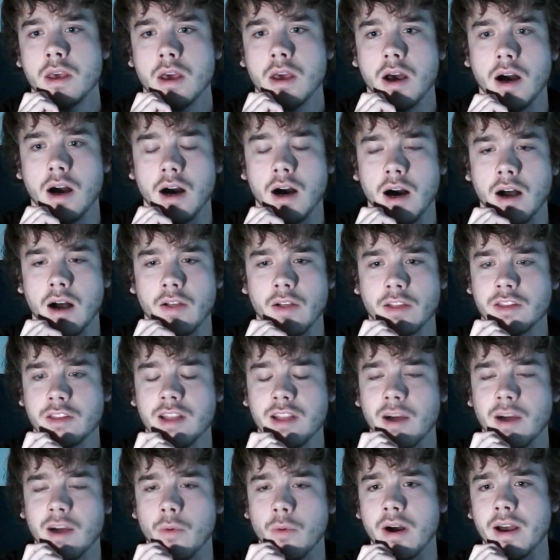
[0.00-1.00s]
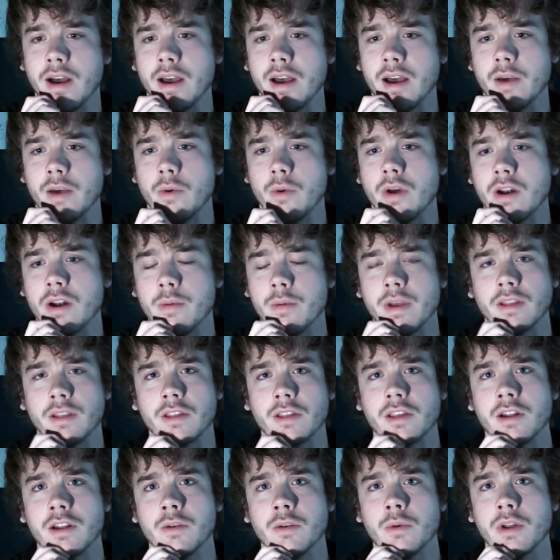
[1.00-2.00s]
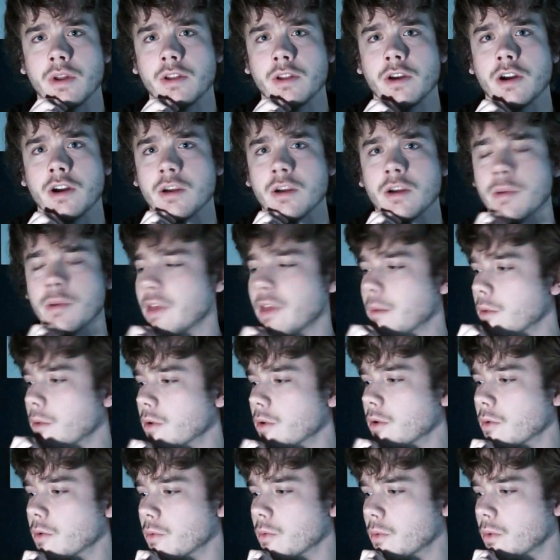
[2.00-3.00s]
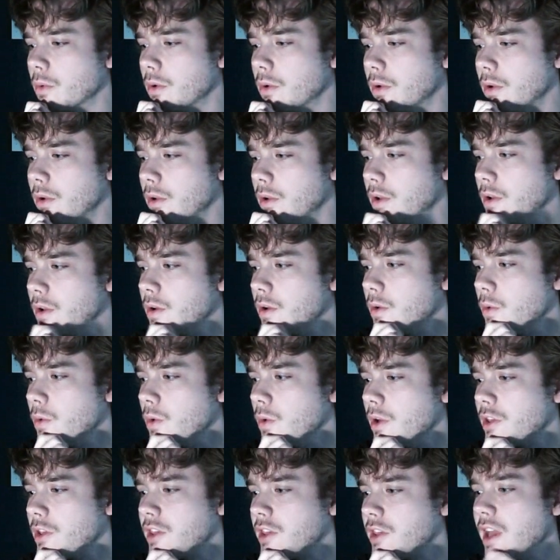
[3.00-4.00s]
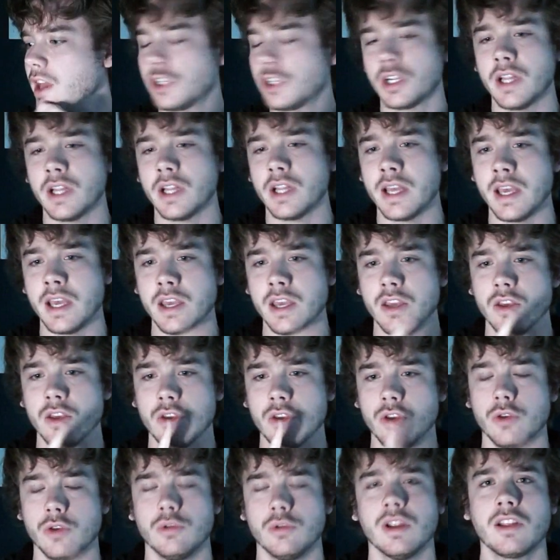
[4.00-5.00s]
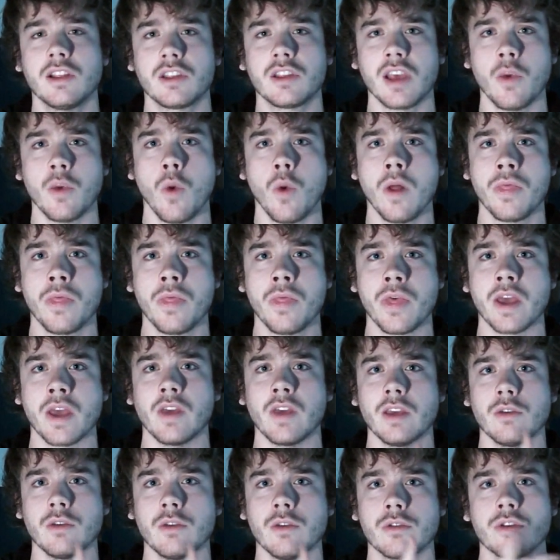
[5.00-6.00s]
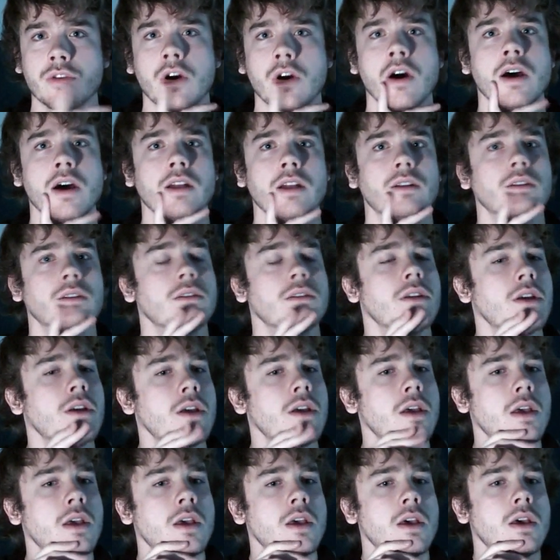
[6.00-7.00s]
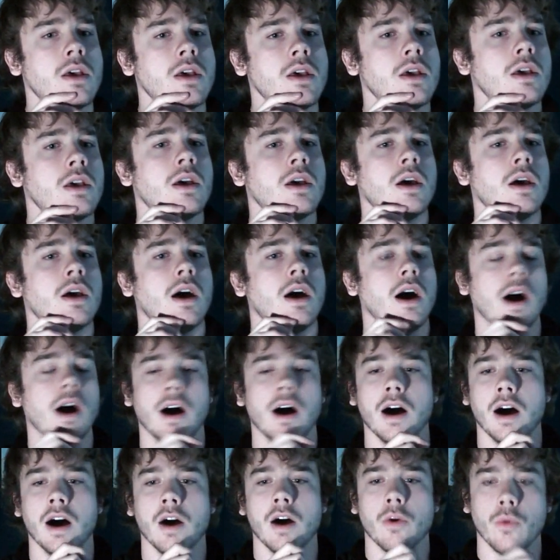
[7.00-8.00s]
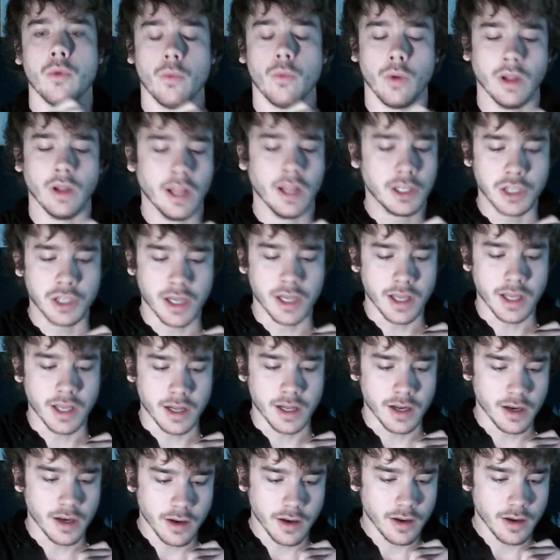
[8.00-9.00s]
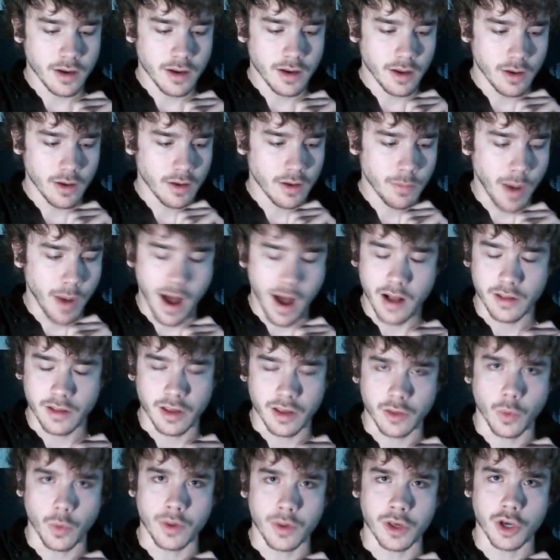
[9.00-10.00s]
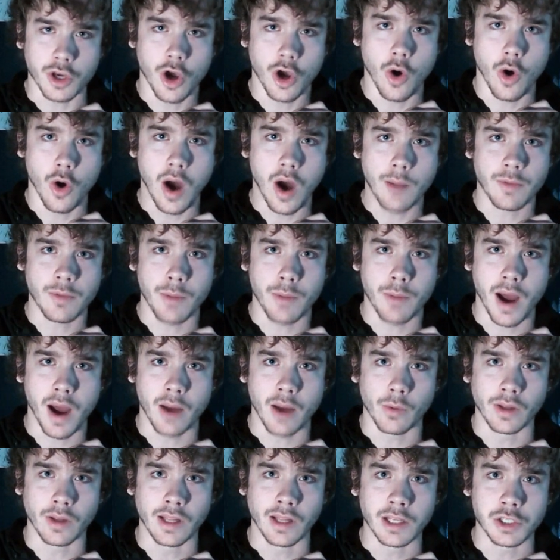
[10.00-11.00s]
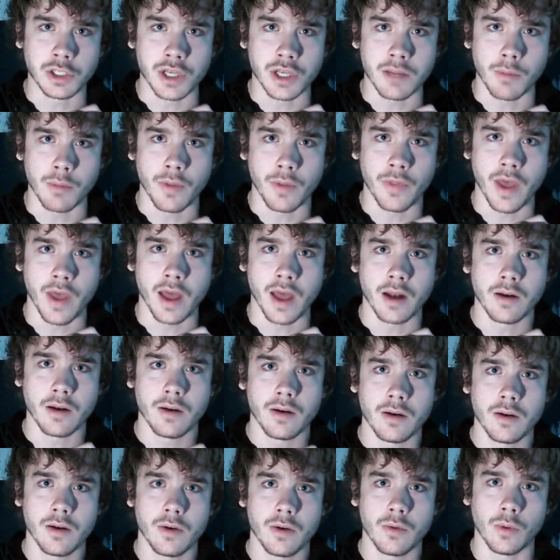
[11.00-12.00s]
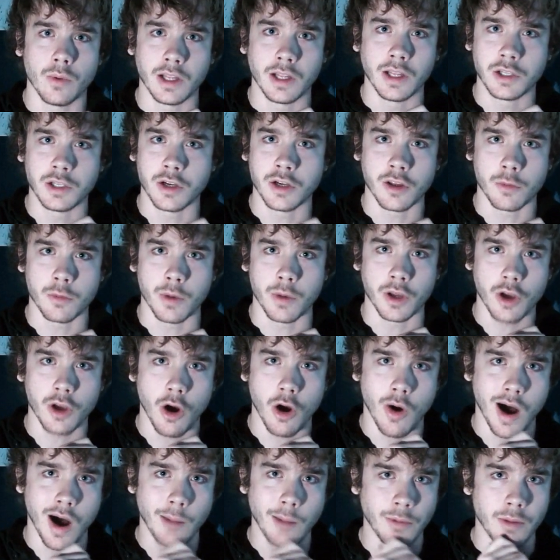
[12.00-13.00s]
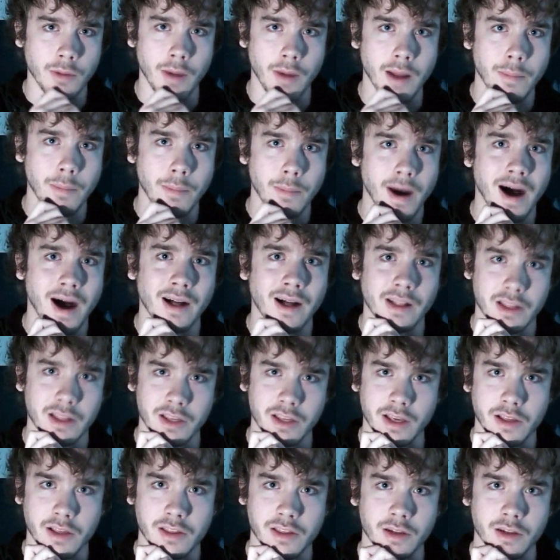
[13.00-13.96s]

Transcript: Uh, that's not why I wanted to make this. I didn't want to talk about that. But essentially, you did say one thing that you thought uh, religion politics wasn't co-opted by religion, but that religion has been co-opted by politics.